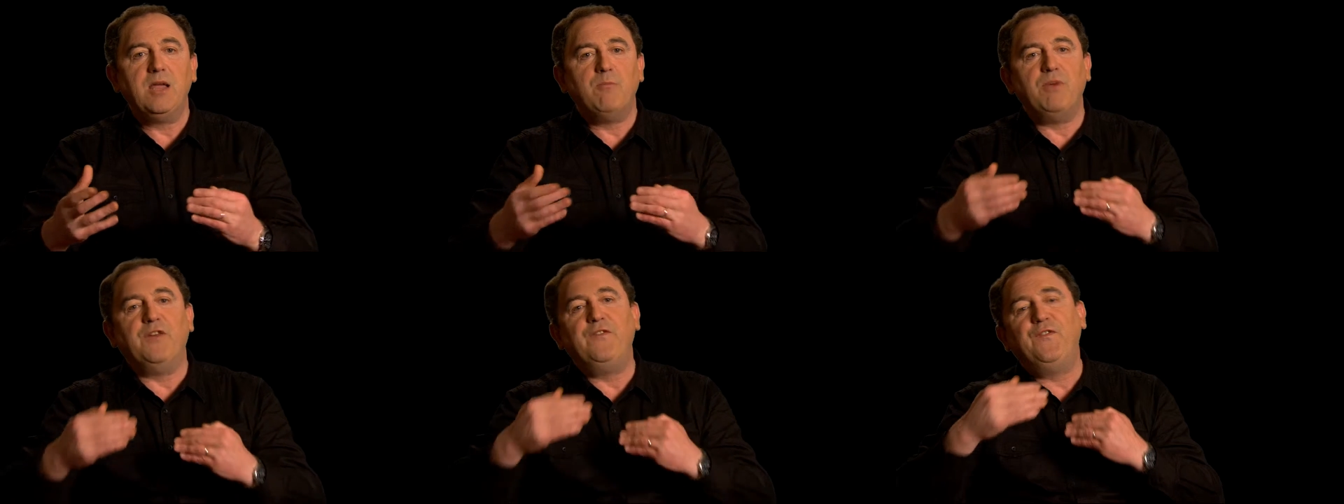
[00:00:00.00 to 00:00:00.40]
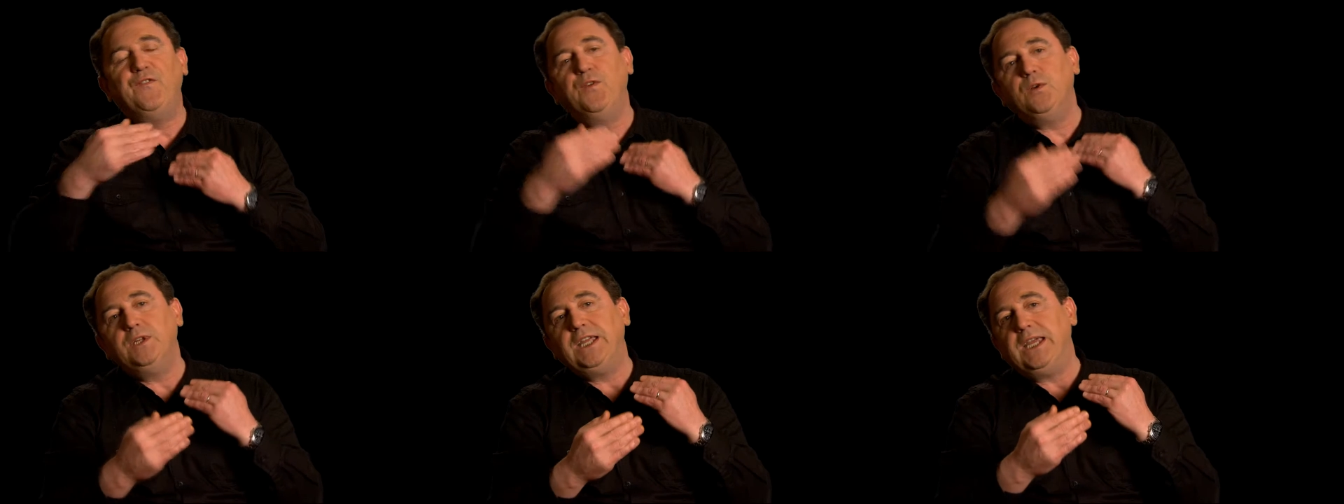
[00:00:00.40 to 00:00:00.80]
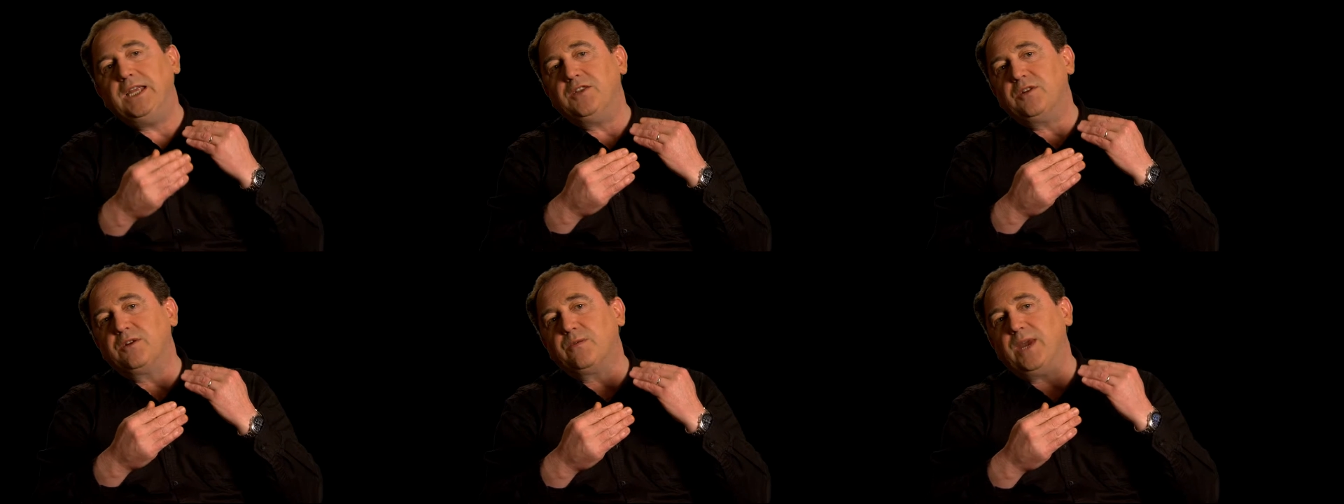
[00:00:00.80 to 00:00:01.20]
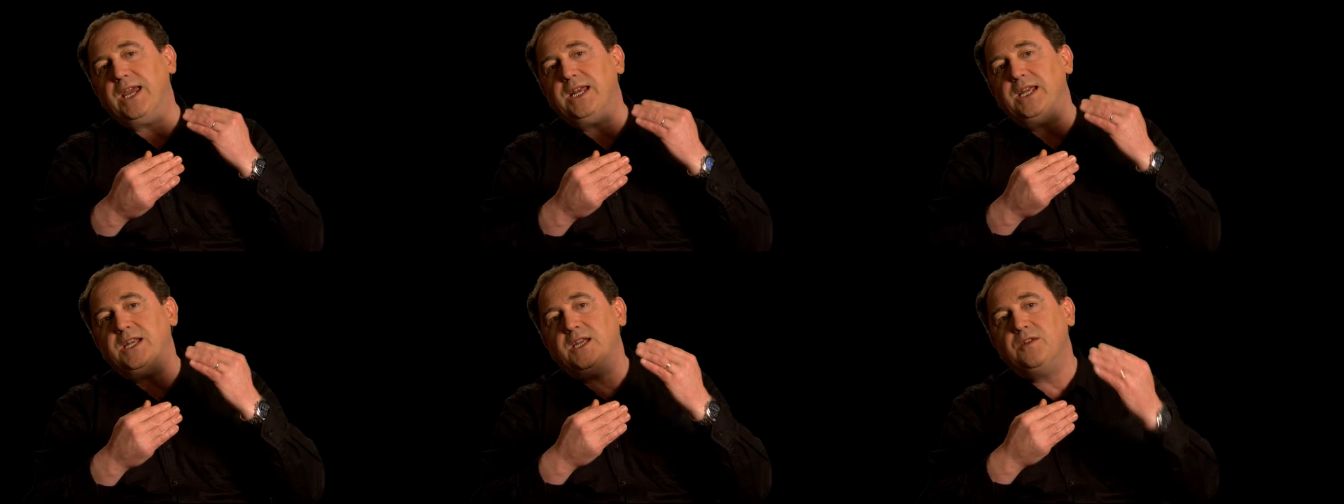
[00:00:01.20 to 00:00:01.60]
but fully
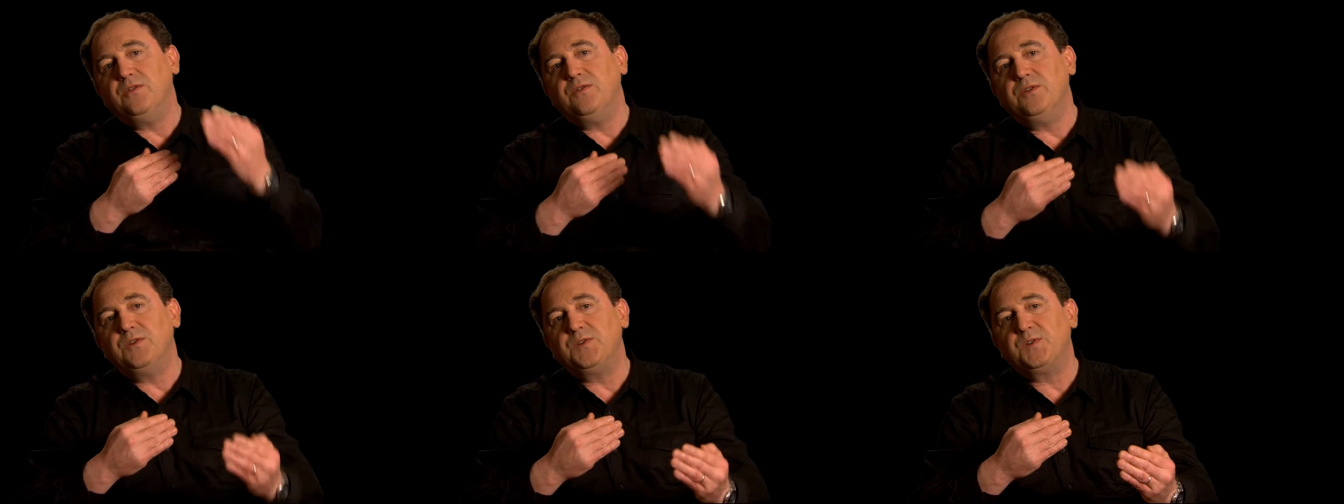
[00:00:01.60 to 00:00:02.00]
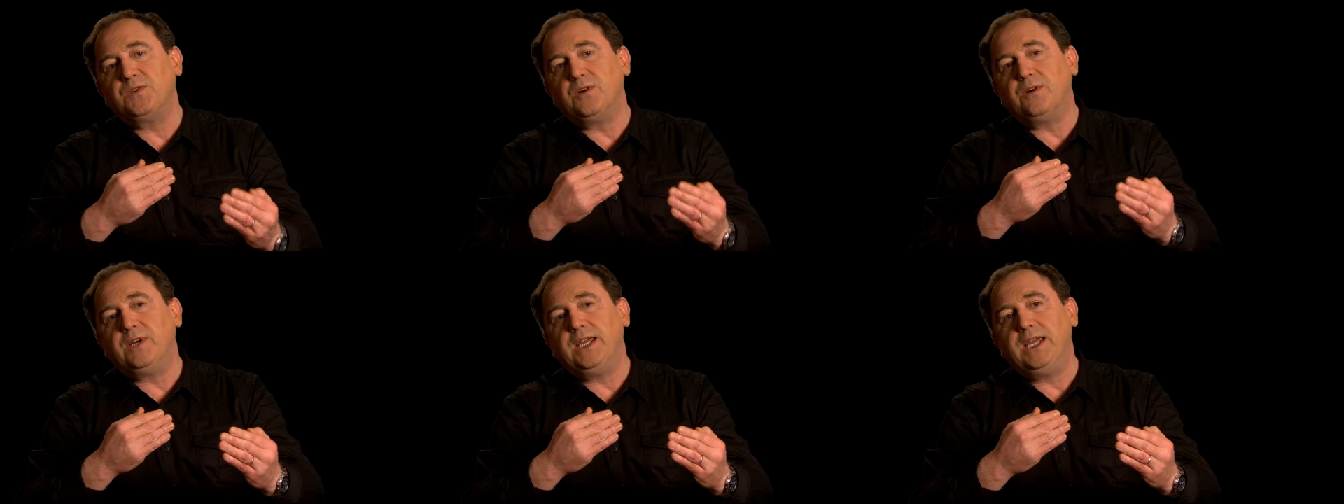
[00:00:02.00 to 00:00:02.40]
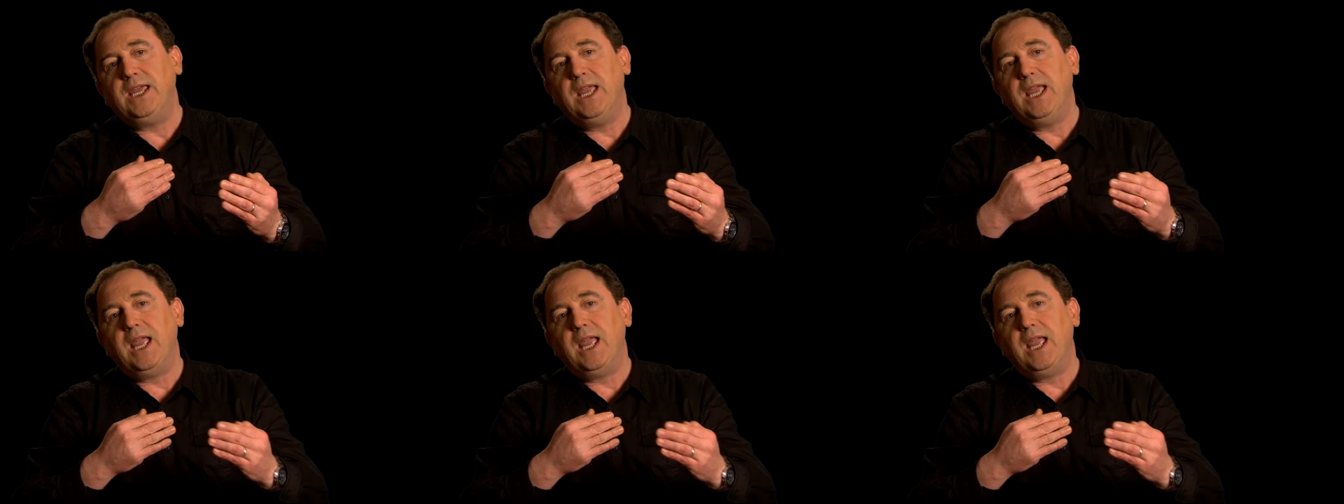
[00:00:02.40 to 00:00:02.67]
integrated into the story